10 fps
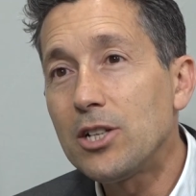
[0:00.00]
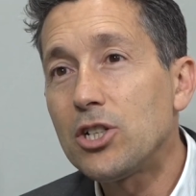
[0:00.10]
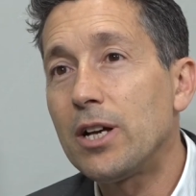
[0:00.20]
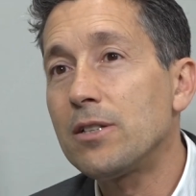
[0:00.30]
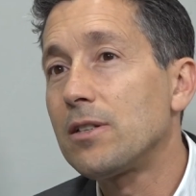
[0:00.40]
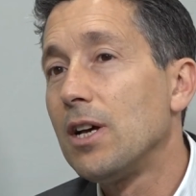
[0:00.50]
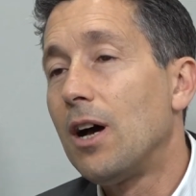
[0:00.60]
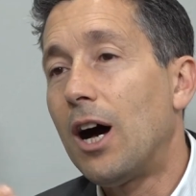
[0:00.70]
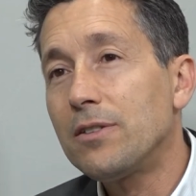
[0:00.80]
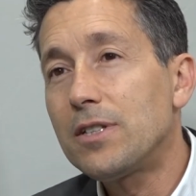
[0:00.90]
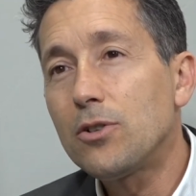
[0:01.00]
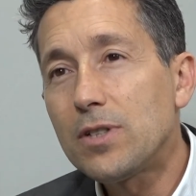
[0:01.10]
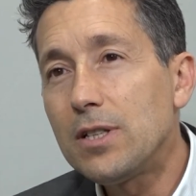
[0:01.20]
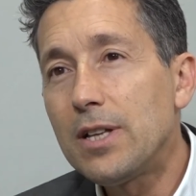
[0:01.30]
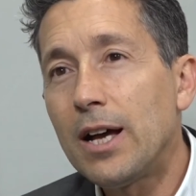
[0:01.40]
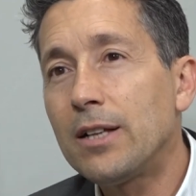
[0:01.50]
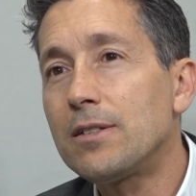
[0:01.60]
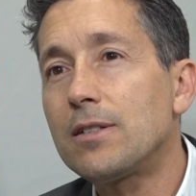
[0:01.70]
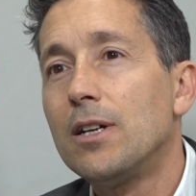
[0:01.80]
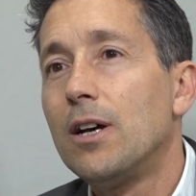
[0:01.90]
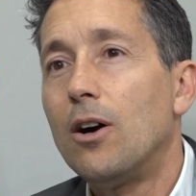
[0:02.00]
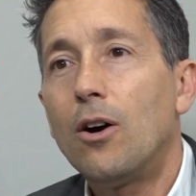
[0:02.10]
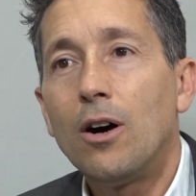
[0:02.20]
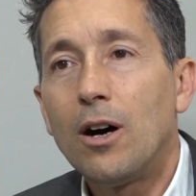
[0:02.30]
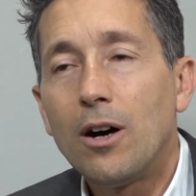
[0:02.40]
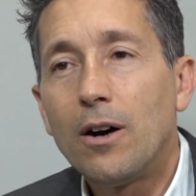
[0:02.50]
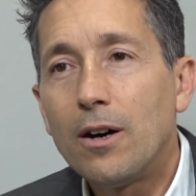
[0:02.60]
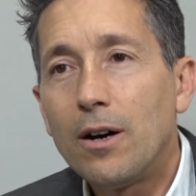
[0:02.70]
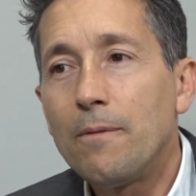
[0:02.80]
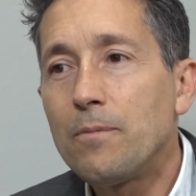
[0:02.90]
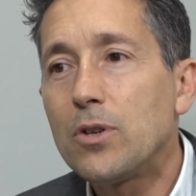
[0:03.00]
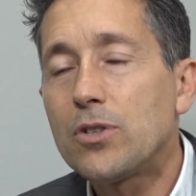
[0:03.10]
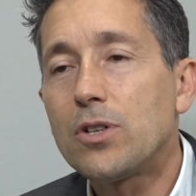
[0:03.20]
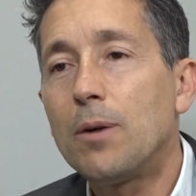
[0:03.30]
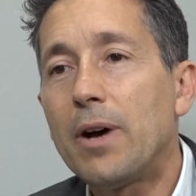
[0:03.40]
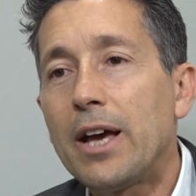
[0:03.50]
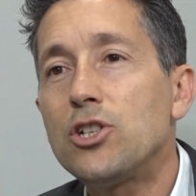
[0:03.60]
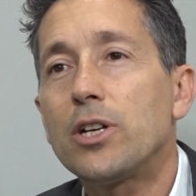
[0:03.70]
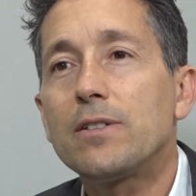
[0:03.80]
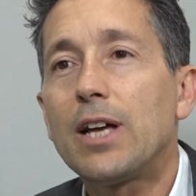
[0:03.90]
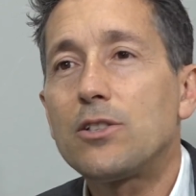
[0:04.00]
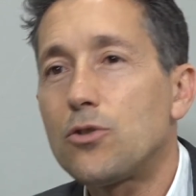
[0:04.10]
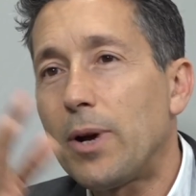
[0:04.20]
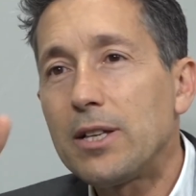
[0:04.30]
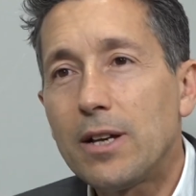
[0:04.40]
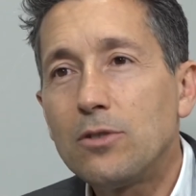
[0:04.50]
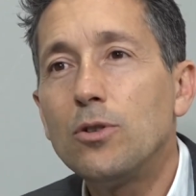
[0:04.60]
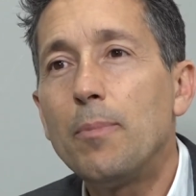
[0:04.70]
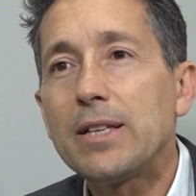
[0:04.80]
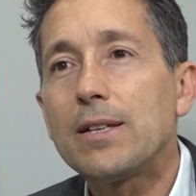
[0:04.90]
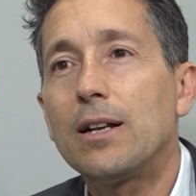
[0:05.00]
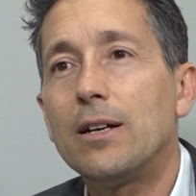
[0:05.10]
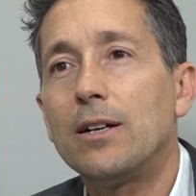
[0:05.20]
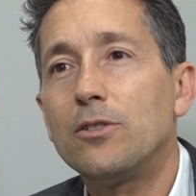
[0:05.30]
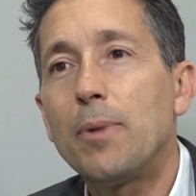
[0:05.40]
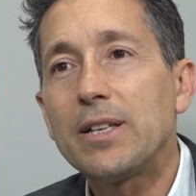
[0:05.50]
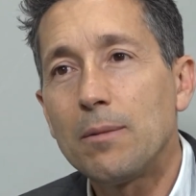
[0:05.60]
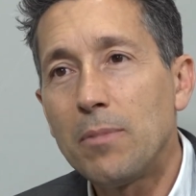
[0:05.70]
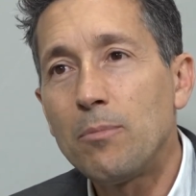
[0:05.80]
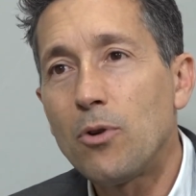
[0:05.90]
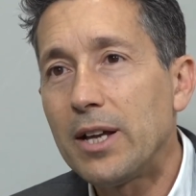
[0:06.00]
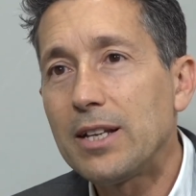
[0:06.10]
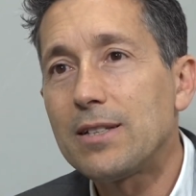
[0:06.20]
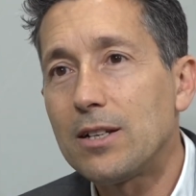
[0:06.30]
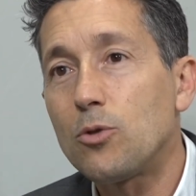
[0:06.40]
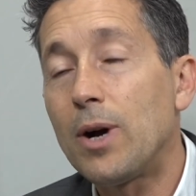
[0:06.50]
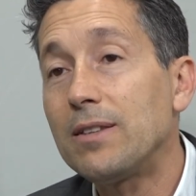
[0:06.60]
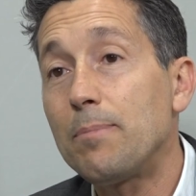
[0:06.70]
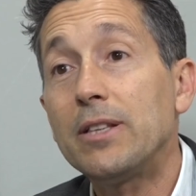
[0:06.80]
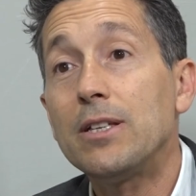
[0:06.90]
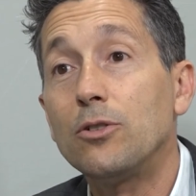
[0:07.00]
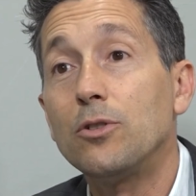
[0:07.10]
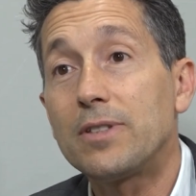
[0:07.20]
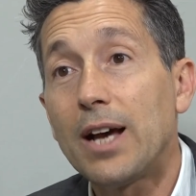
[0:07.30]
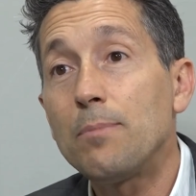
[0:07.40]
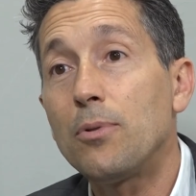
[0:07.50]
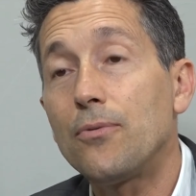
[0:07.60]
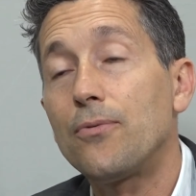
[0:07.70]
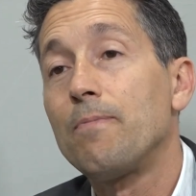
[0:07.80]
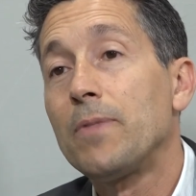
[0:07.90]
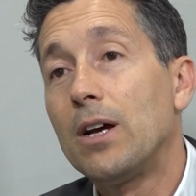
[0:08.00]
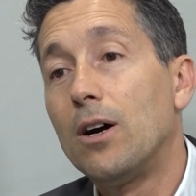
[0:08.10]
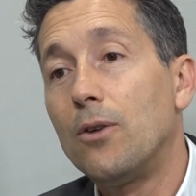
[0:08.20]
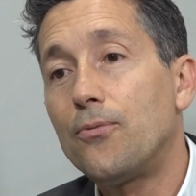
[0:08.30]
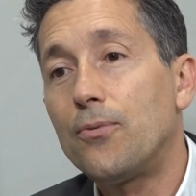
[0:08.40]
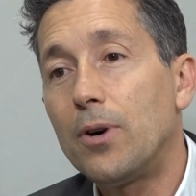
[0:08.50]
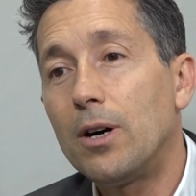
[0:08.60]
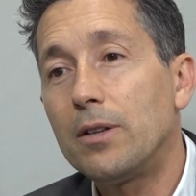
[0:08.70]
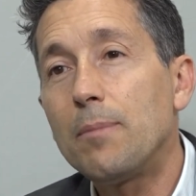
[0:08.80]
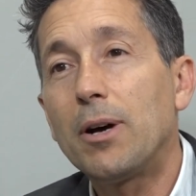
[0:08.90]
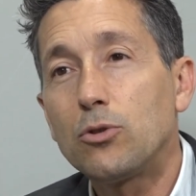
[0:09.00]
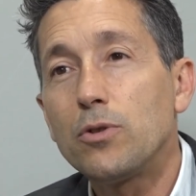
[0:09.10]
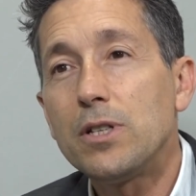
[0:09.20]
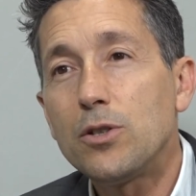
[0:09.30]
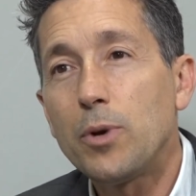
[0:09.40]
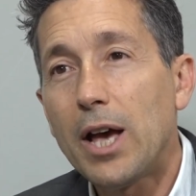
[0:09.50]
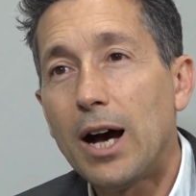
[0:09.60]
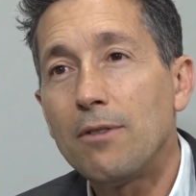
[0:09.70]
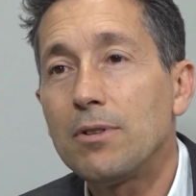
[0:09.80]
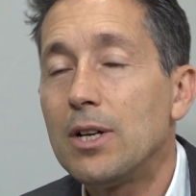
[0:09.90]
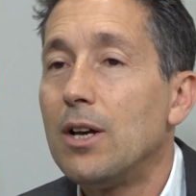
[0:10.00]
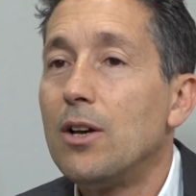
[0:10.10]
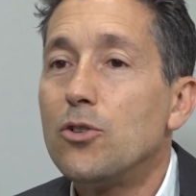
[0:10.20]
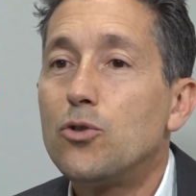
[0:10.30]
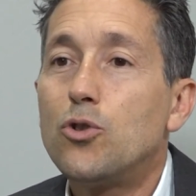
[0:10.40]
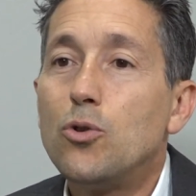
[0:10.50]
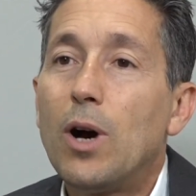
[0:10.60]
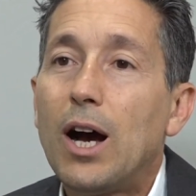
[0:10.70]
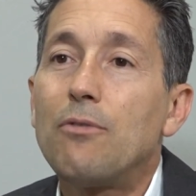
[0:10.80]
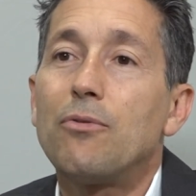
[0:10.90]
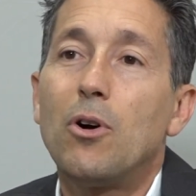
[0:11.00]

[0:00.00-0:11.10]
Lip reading: agents, antioxidants, some agents that straighten the basal membrane, etc., depending on the type of dermatosis we have, to have